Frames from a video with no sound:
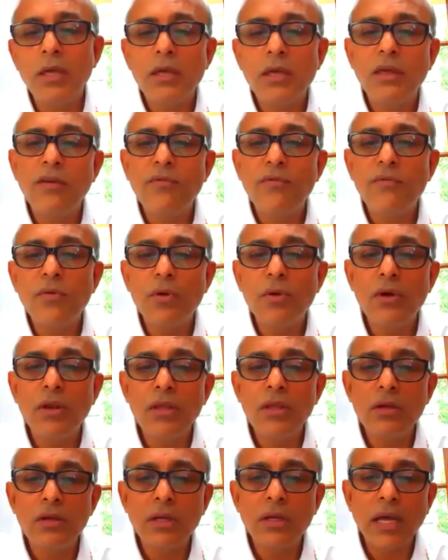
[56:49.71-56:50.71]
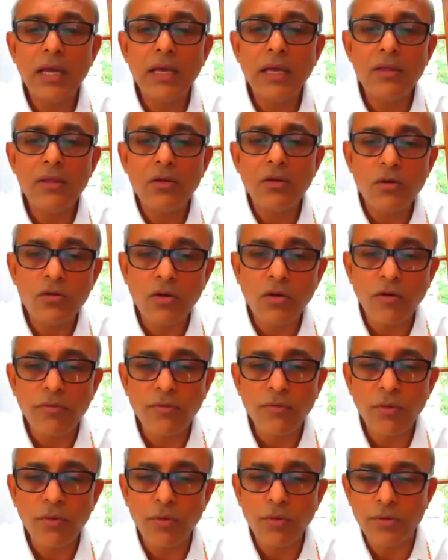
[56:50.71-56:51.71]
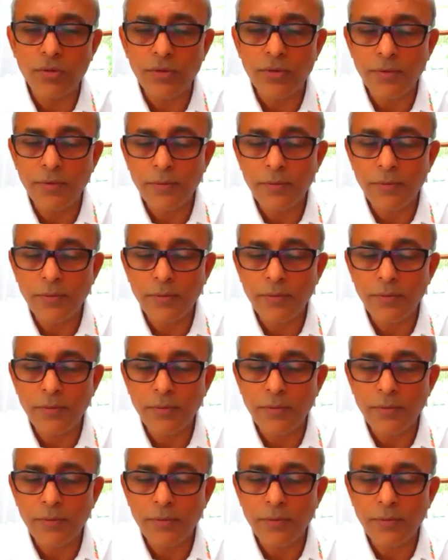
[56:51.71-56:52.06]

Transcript: If you digitize your shop floors,